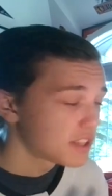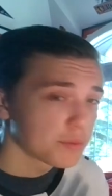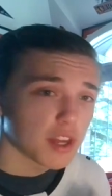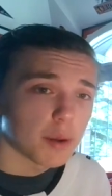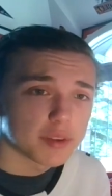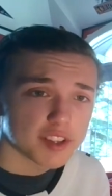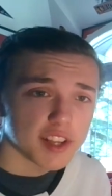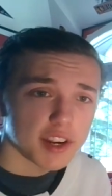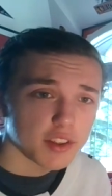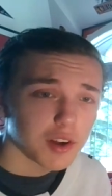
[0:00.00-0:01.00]
Tim Thomas is
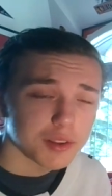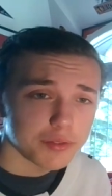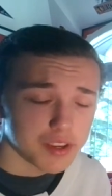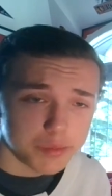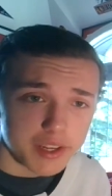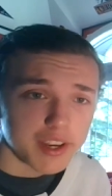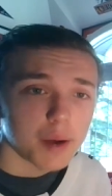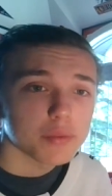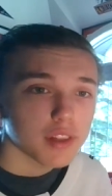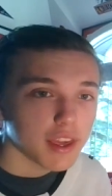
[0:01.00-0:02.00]
not in the Hall of Fame. He did
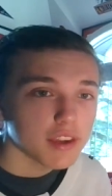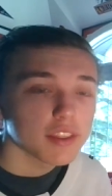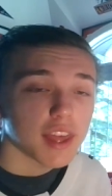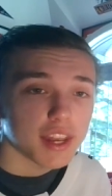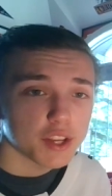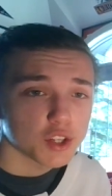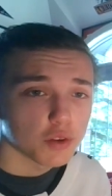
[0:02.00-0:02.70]
not play in the NHL